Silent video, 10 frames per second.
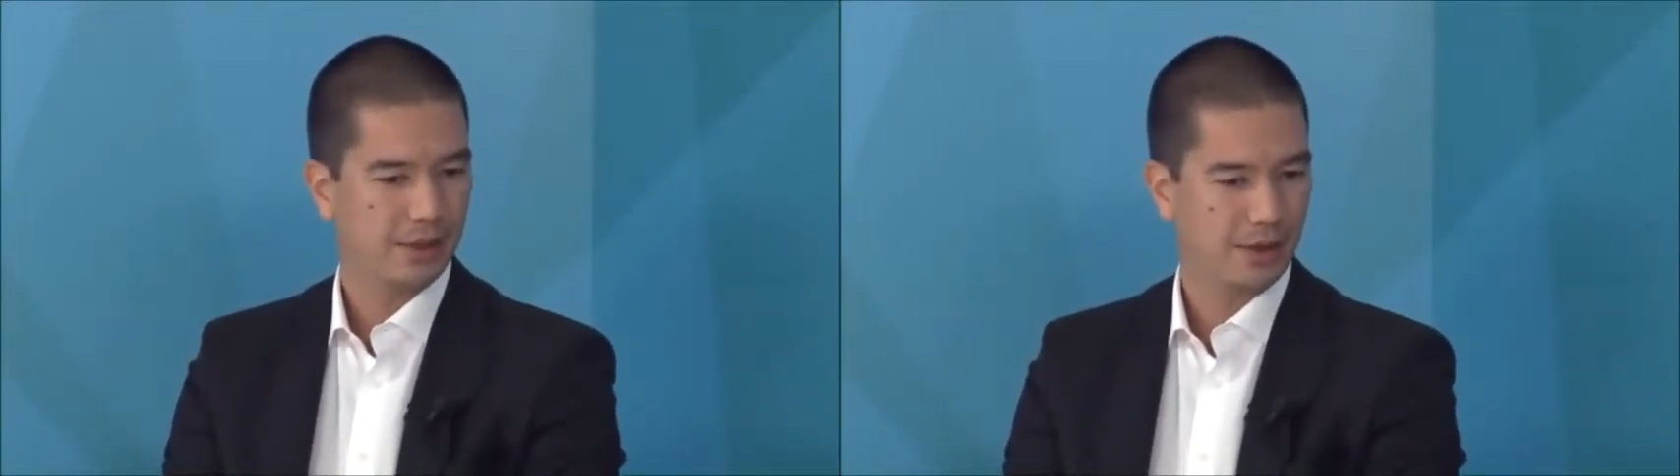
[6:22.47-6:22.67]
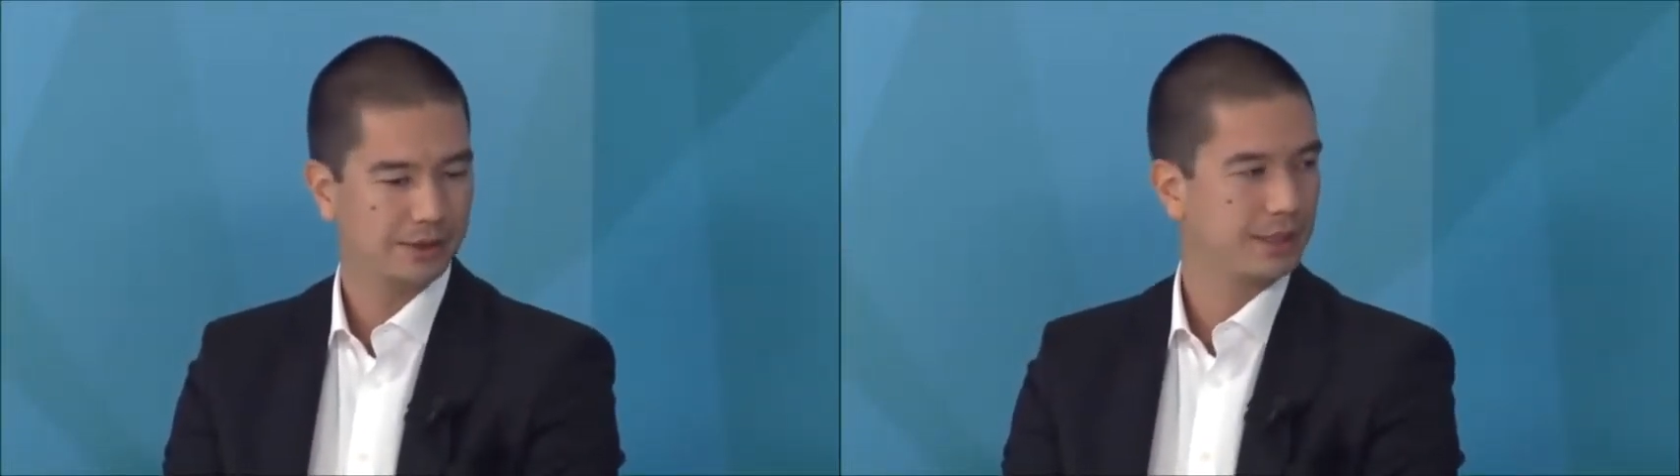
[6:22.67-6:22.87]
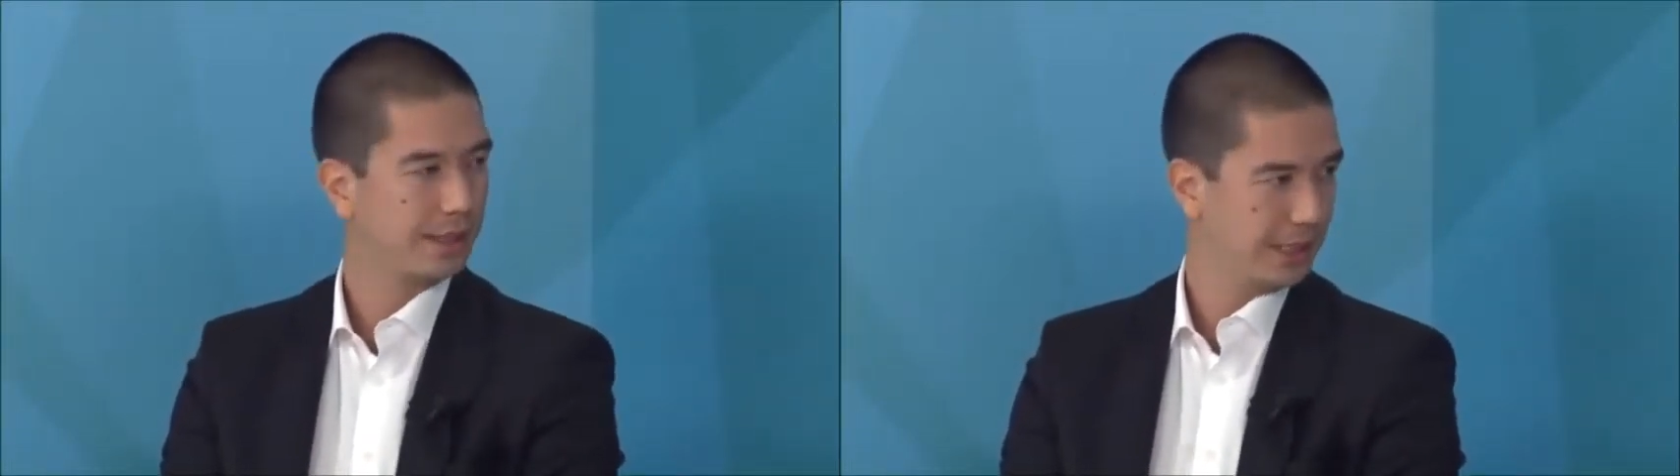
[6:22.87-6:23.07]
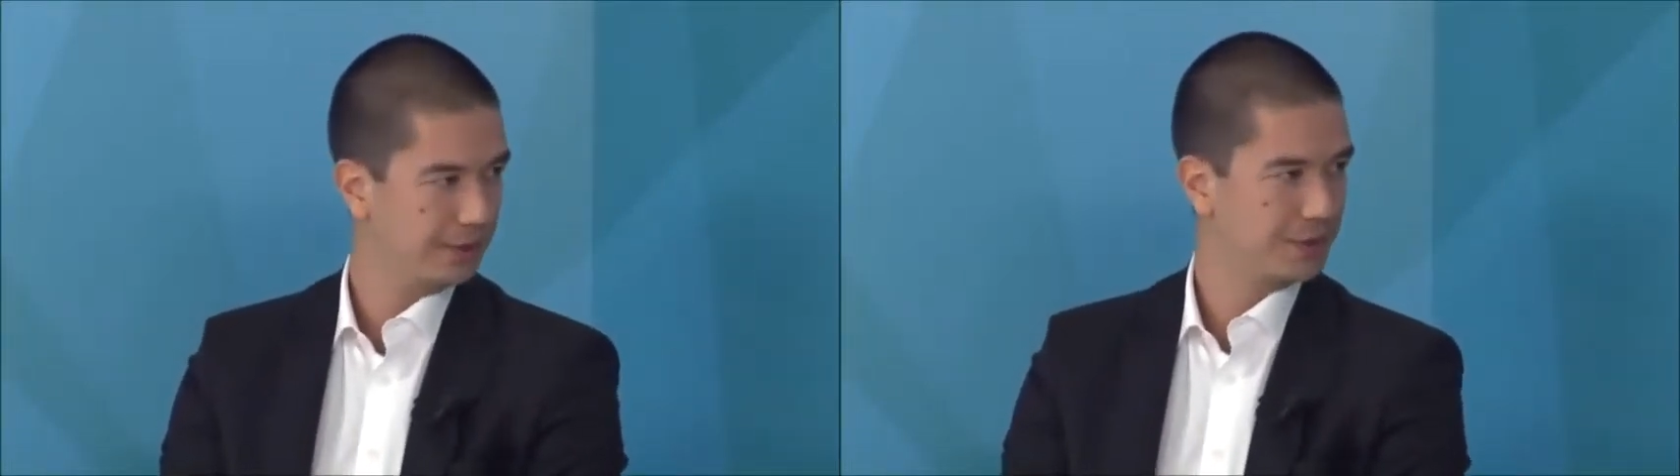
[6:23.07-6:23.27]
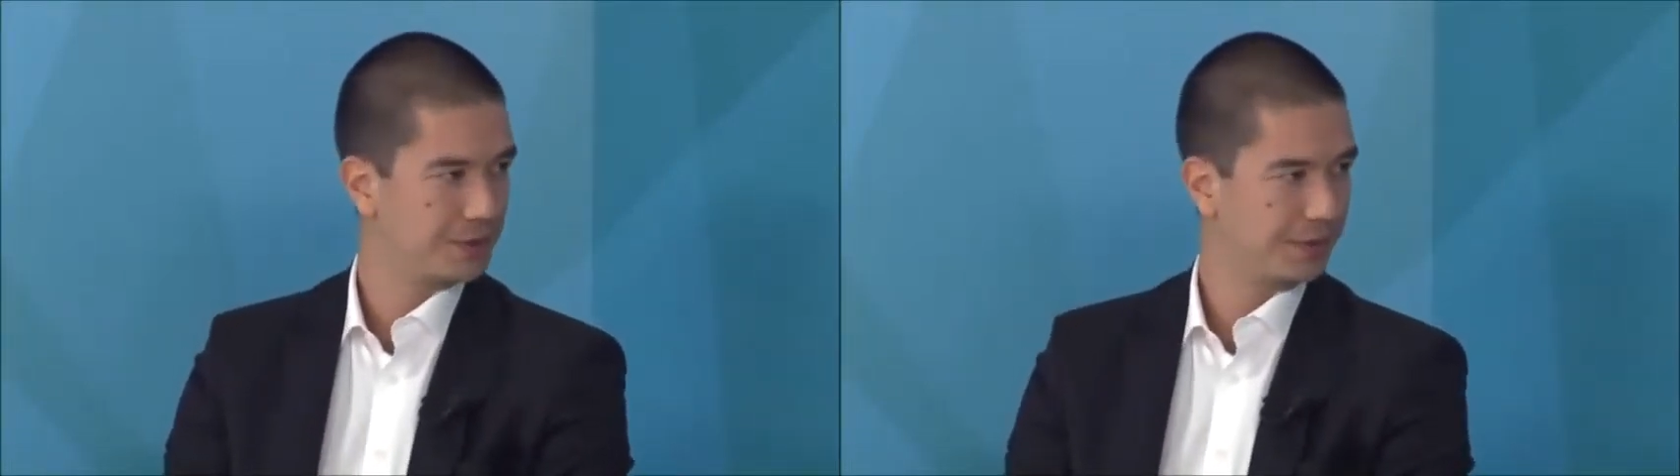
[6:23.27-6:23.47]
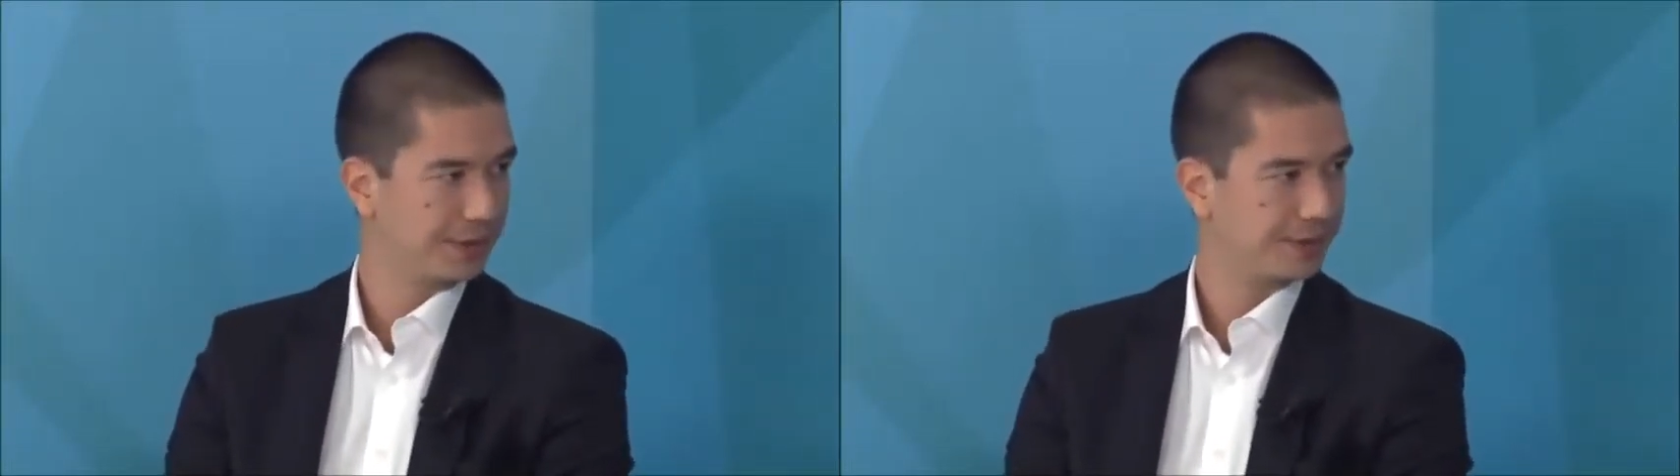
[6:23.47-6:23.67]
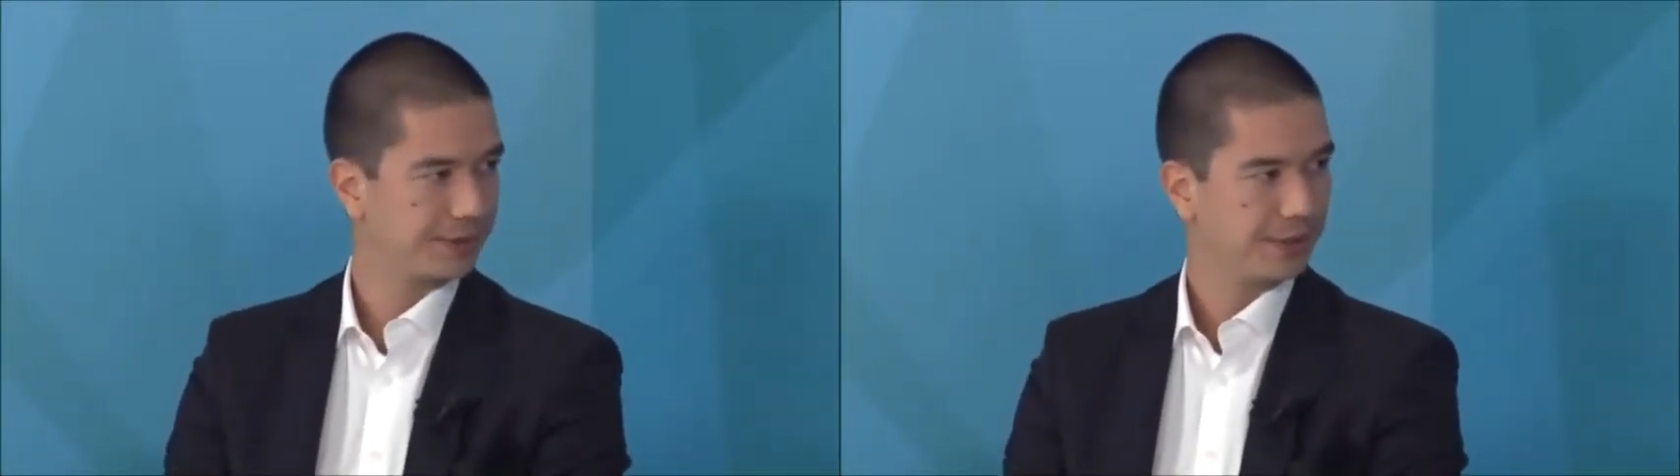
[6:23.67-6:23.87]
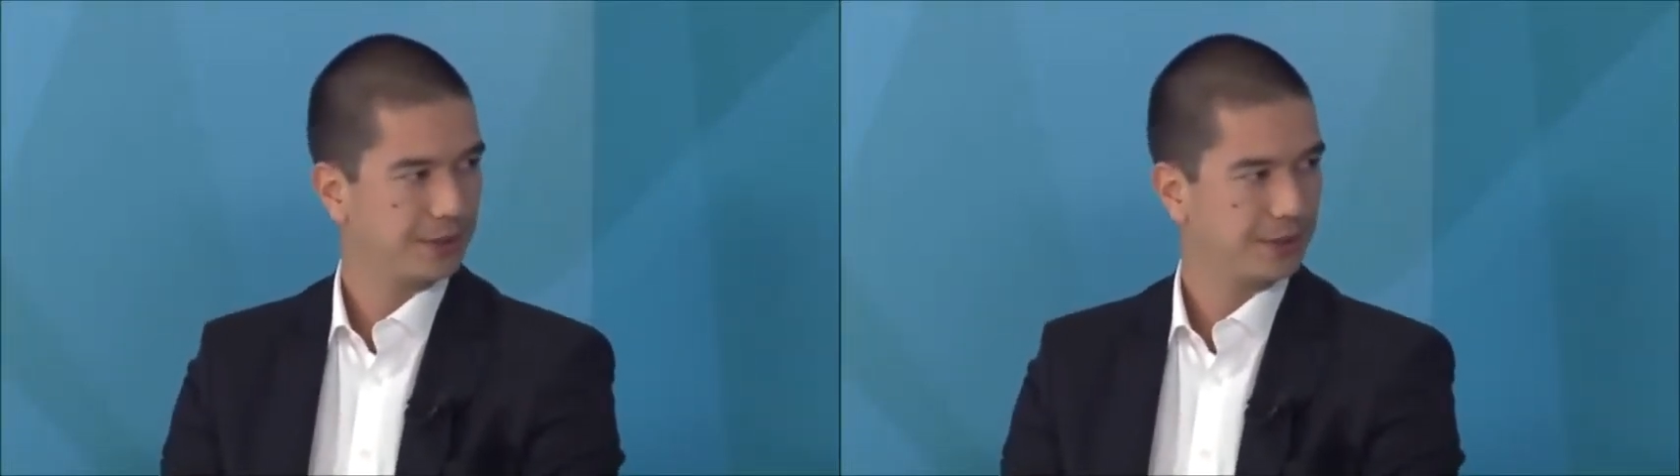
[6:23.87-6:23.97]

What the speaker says: other industries.